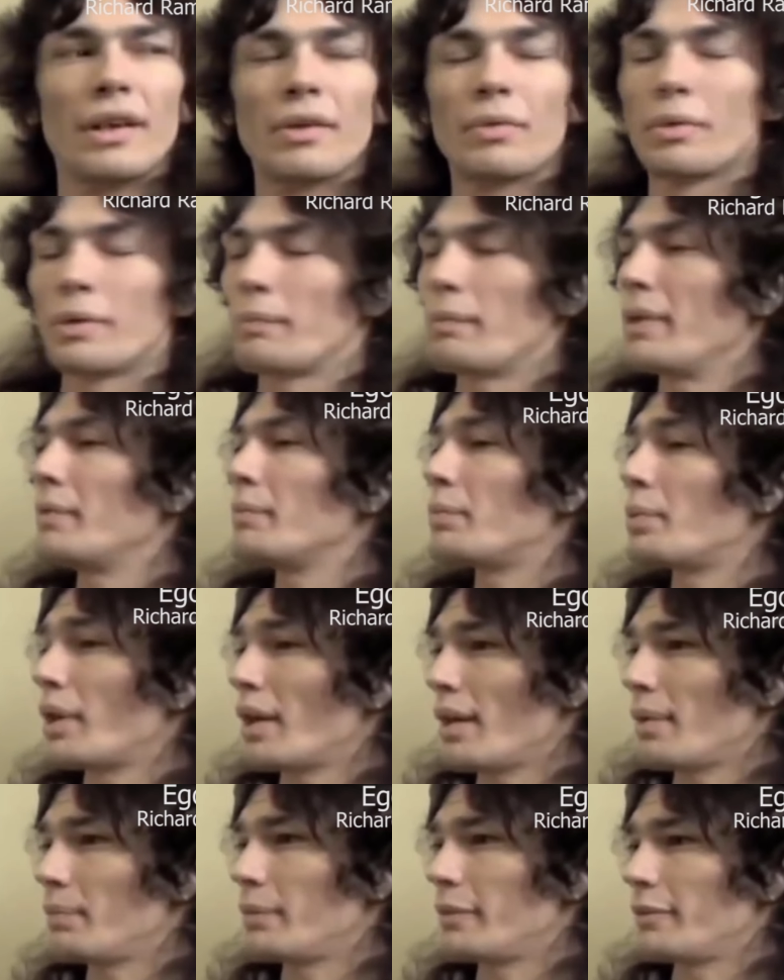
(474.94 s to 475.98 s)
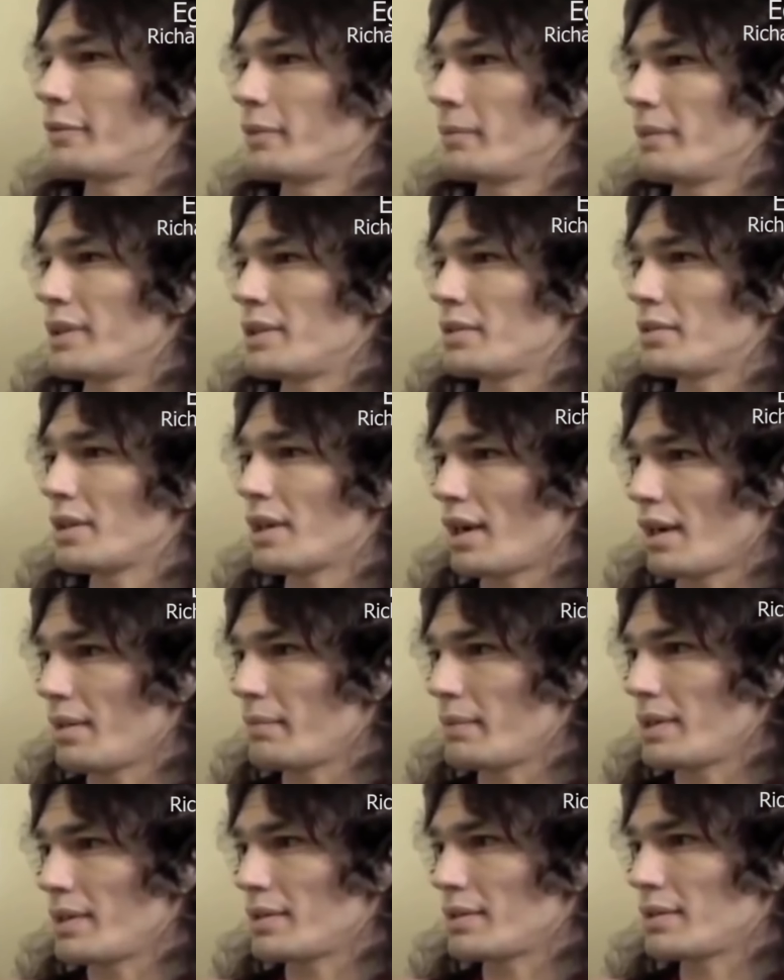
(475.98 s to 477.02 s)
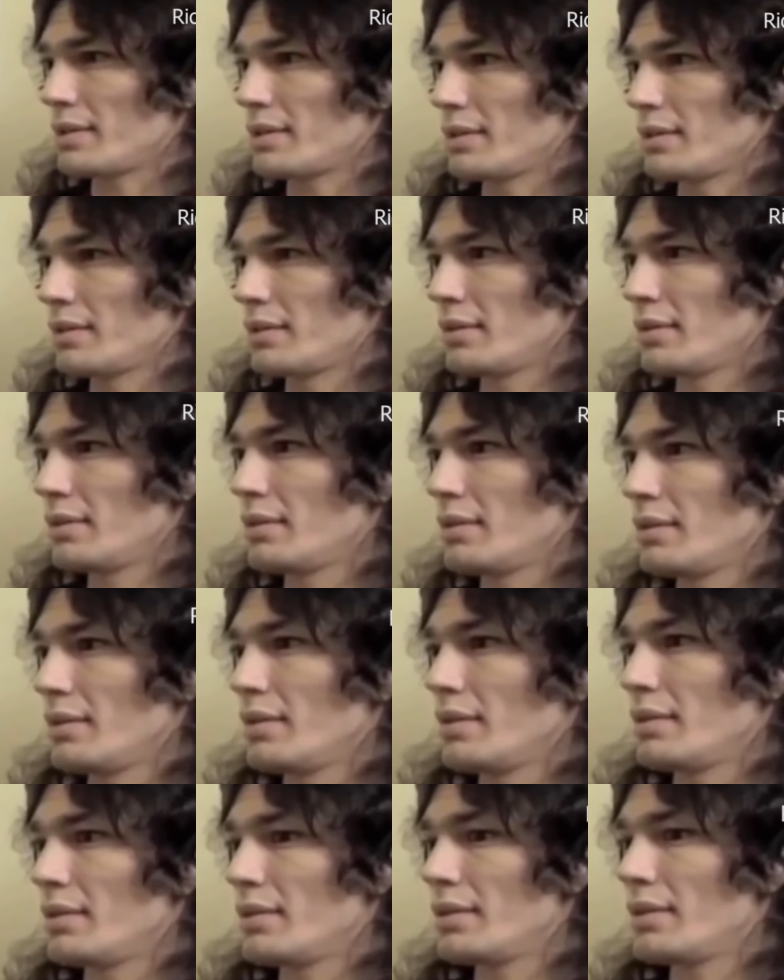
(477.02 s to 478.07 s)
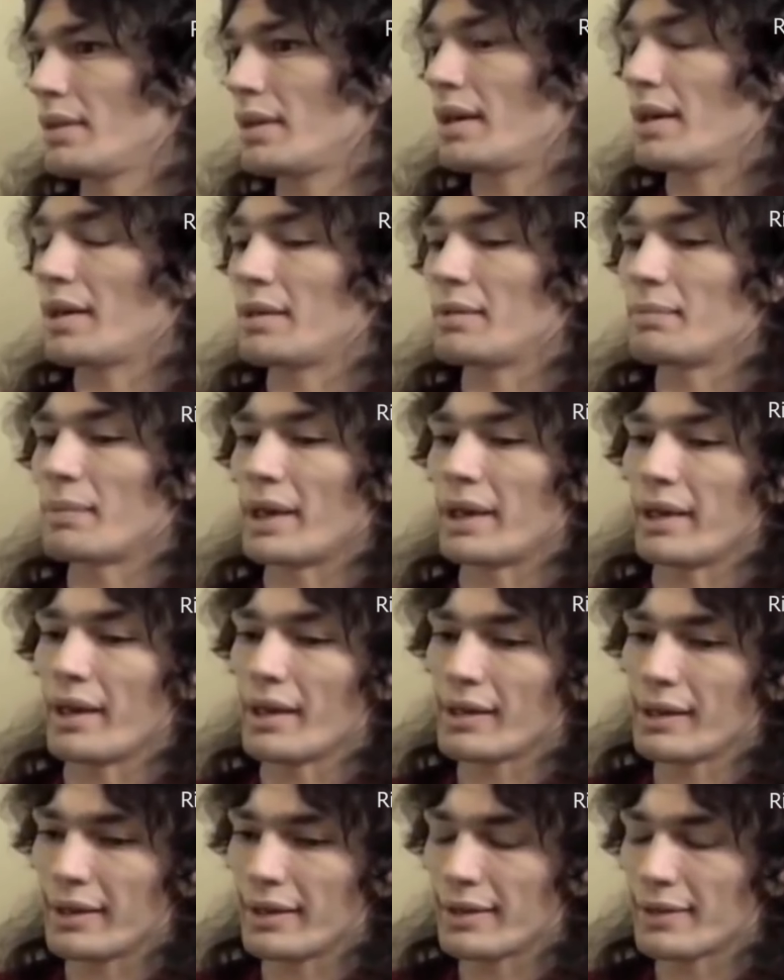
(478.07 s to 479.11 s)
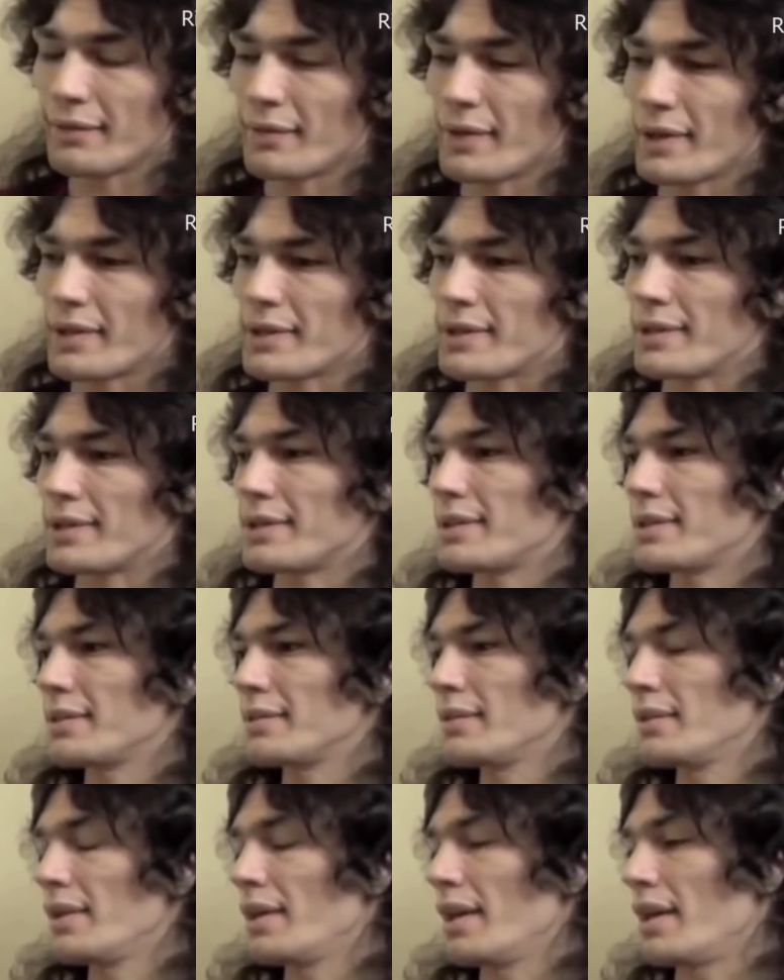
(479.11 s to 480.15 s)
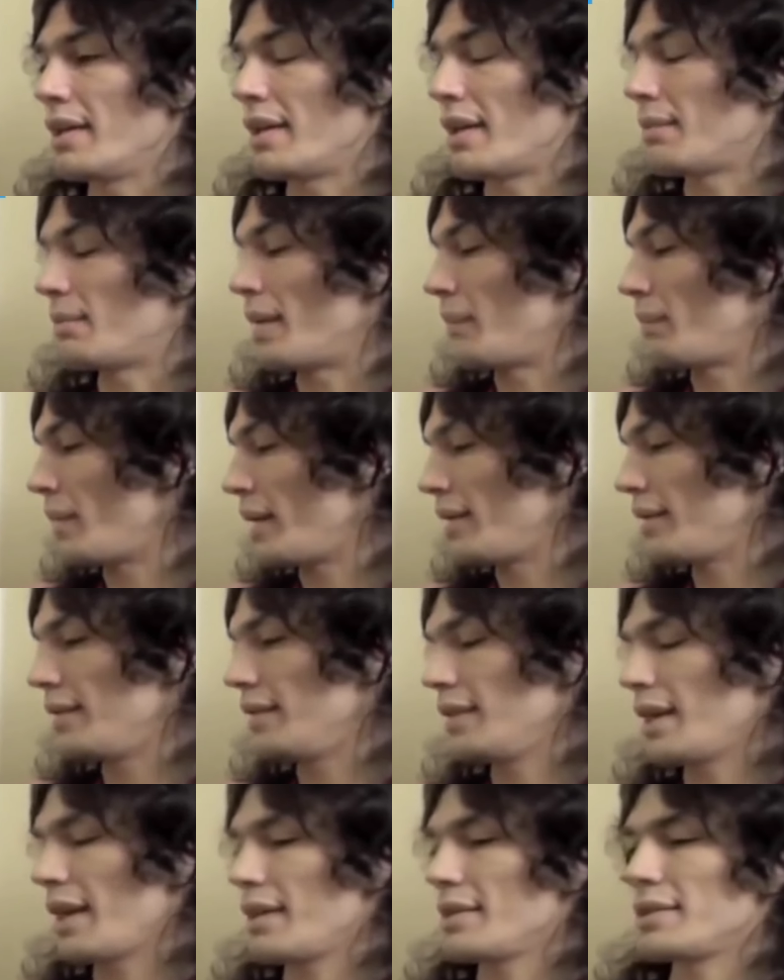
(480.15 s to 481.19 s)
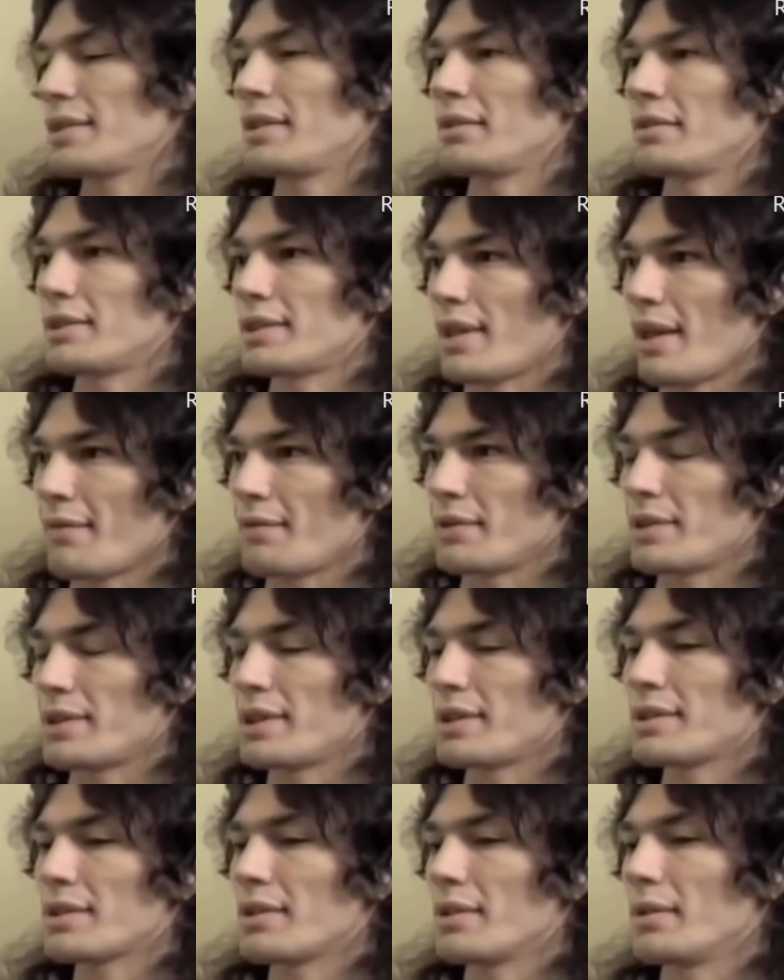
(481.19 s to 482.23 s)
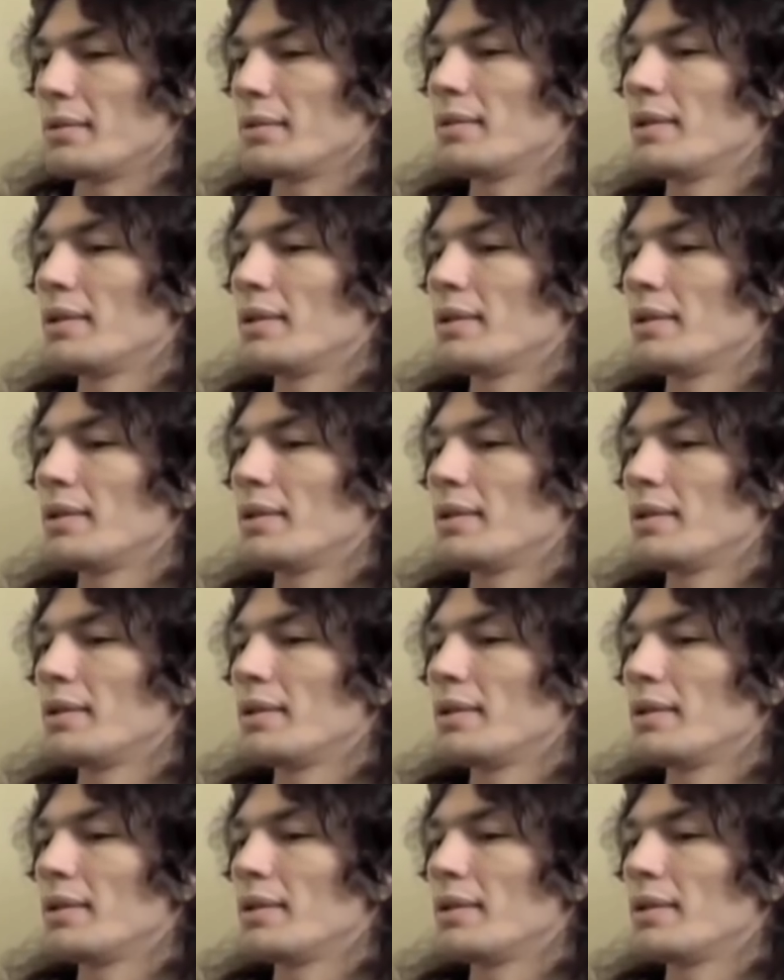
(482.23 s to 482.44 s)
It would be improper for me to comment on my LA convictions and on my pending case here in San Francisco.